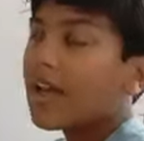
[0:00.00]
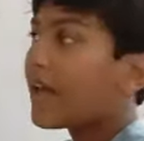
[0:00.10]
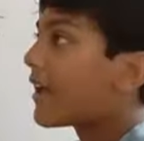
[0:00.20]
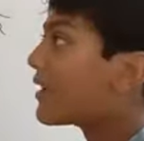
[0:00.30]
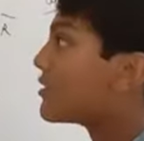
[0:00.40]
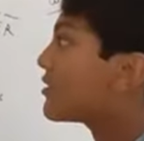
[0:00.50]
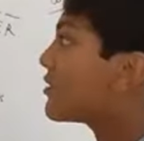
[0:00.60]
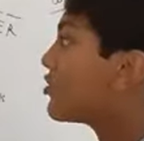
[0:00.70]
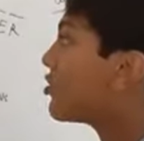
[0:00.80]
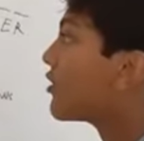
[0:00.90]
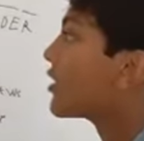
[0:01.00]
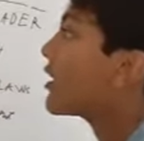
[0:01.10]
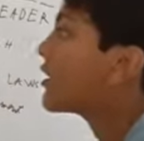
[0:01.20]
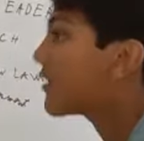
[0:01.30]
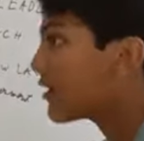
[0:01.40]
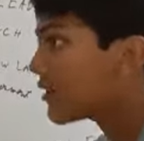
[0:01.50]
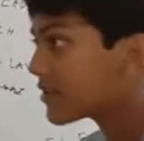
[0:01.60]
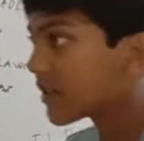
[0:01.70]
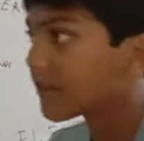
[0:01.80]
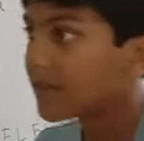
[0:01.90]
as during in
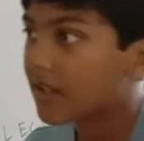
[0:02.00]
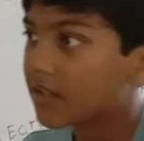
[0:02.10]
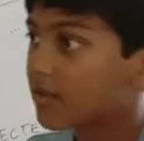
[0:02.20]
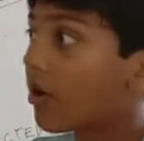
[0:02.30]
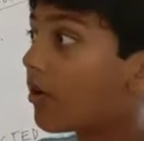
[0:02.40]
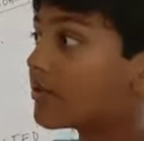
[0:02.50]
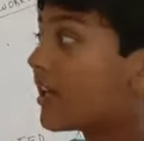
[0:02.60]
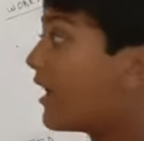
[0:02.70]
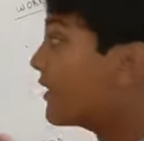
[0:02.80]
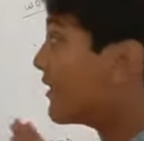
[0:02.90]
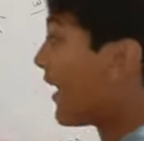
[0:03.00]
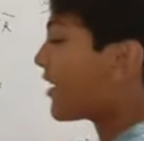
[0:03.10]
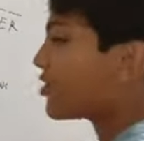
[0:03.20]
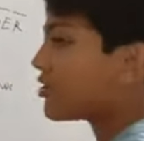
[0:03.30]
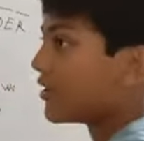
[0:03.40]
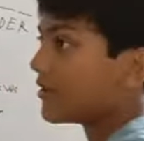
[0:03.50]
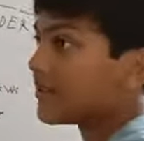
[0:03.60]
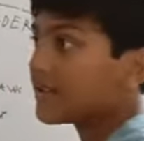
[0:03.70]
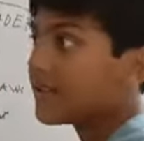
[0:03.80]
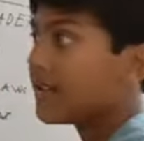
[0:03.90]
something called
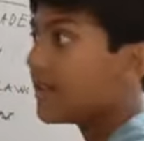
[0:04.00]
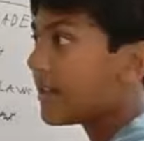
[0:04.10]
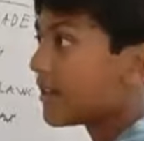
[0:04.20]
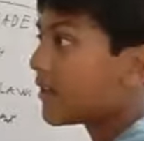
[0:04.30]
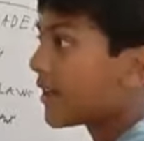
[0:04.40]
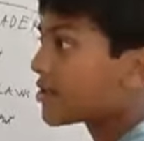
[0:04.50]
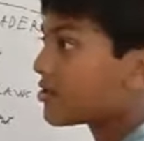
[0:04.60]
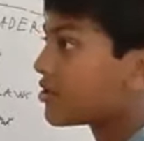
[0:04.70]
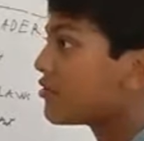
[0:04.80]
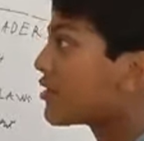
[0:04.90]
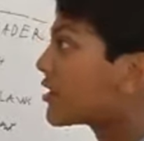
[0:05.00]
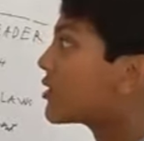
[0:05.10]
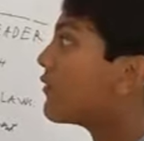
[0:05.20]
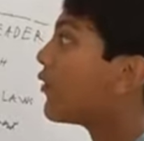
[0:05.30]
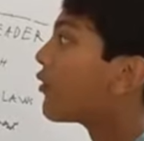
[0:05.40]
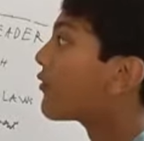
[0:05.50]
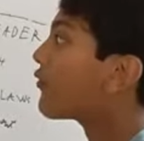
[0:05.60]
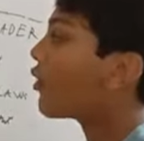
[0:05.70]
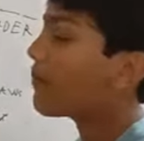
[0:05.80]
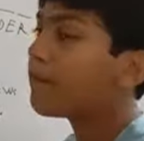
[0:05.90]
elections. In elections, you get to vote
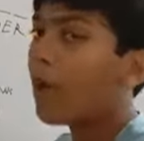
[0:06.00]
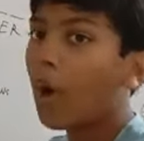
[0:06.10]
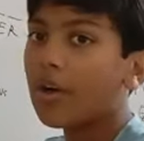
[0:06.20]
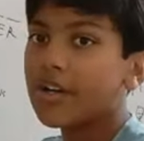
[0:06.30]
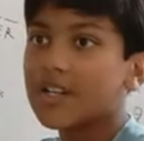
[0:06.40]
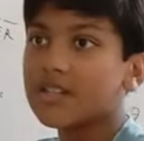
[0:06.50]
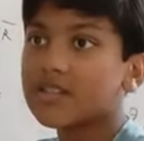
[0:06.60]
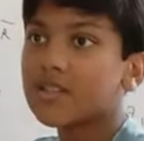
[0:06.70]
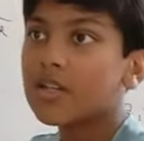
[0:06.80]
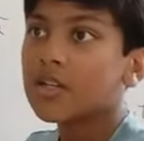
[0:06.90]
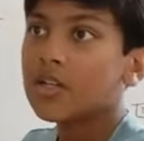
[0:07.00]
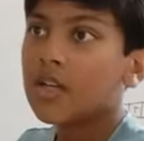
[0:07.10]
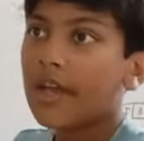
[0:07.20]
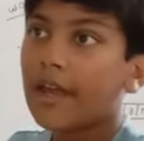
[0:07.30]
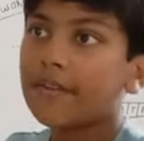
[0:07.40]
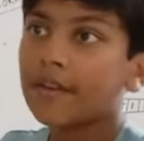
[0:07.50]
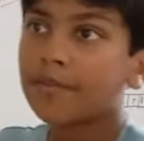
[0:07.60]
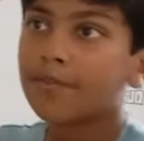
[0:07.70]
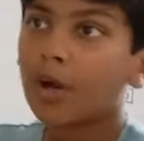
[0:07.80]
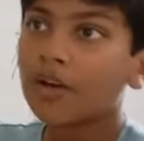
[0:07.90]
for parties, and
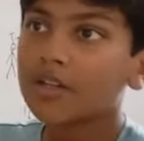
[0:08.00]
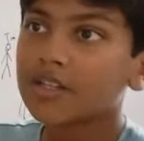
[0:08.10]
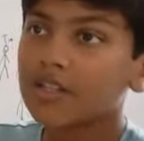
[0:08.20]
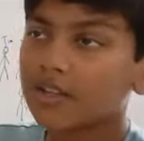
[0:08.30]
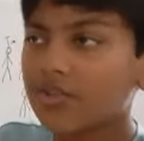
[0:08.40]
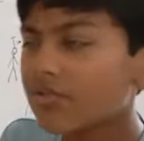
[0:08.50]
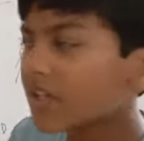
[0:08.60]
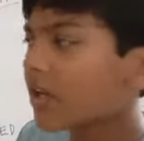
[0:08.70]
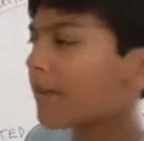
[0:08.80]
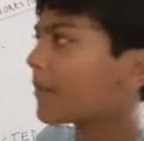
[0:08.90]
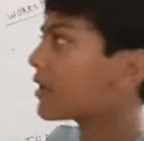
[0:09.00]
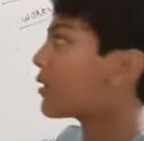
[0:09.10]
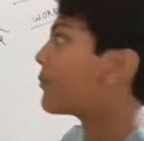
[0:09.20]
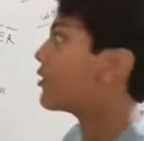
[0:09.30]
you cannot make up a